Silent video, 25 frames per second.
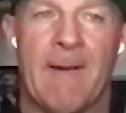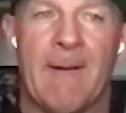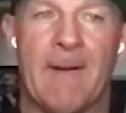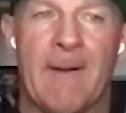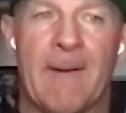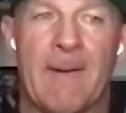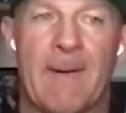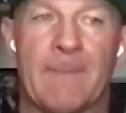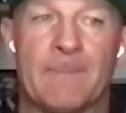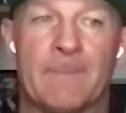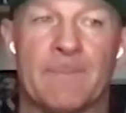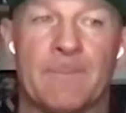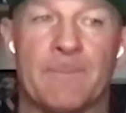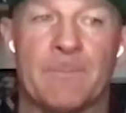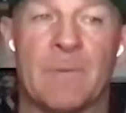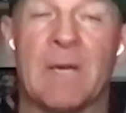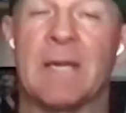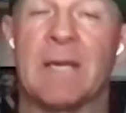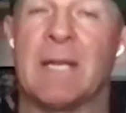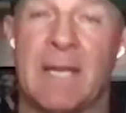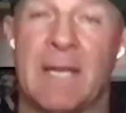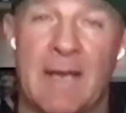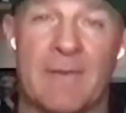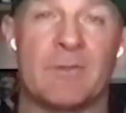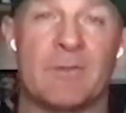I
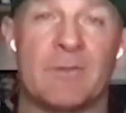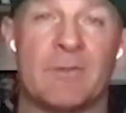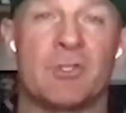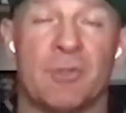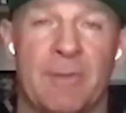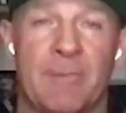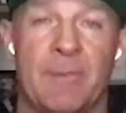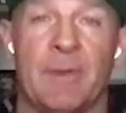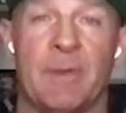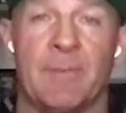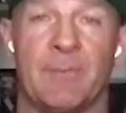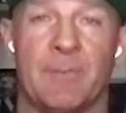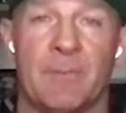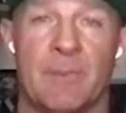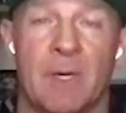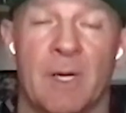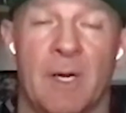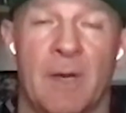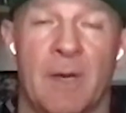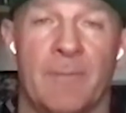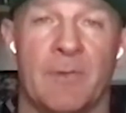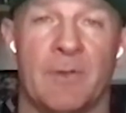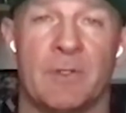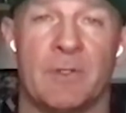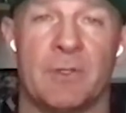did have a treatment.
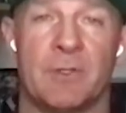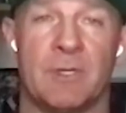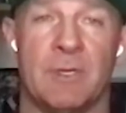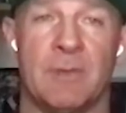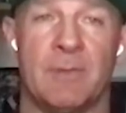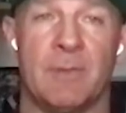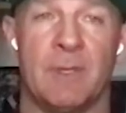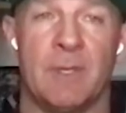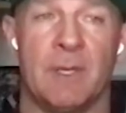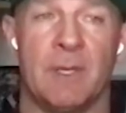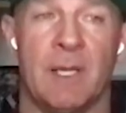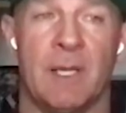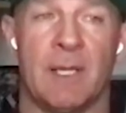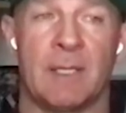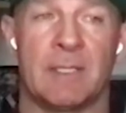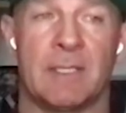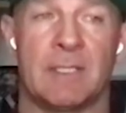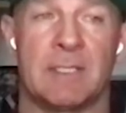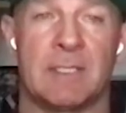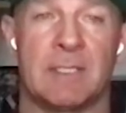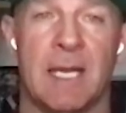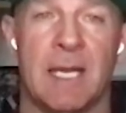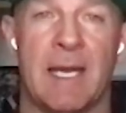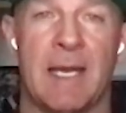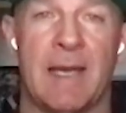The treatment at the
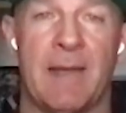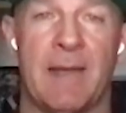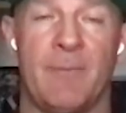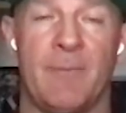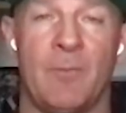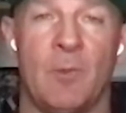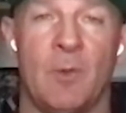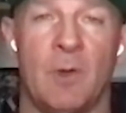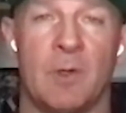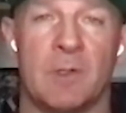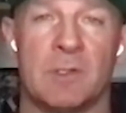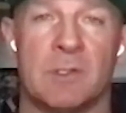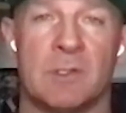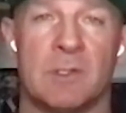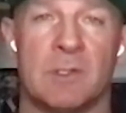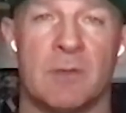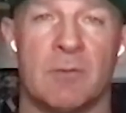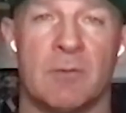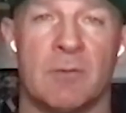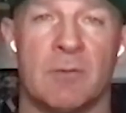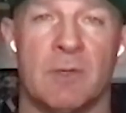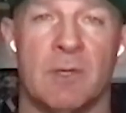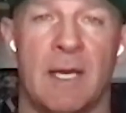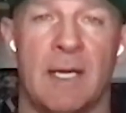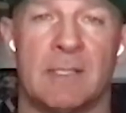time wasn't a
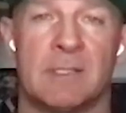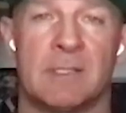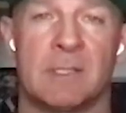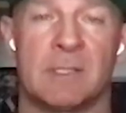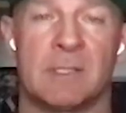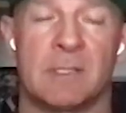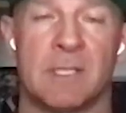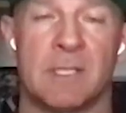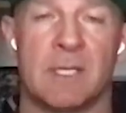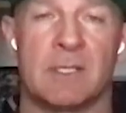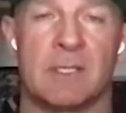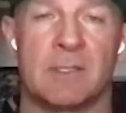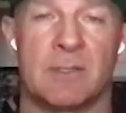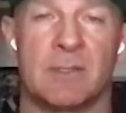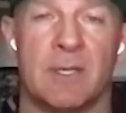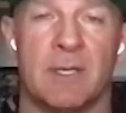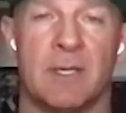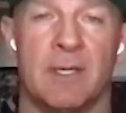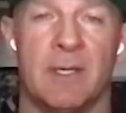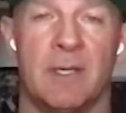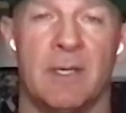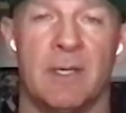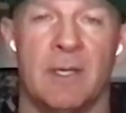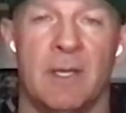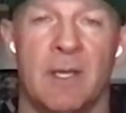real high success
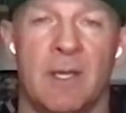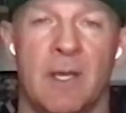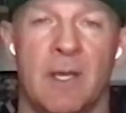rate,